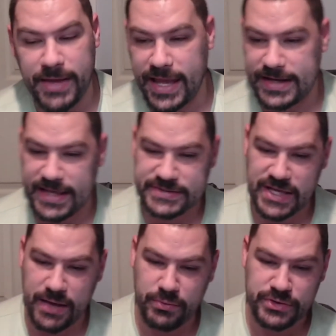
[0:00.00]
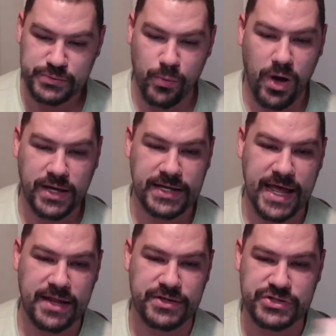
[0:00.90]
and as I was walking
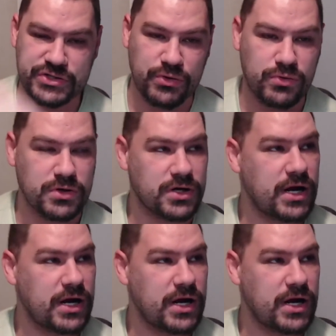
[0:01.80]
out of the store,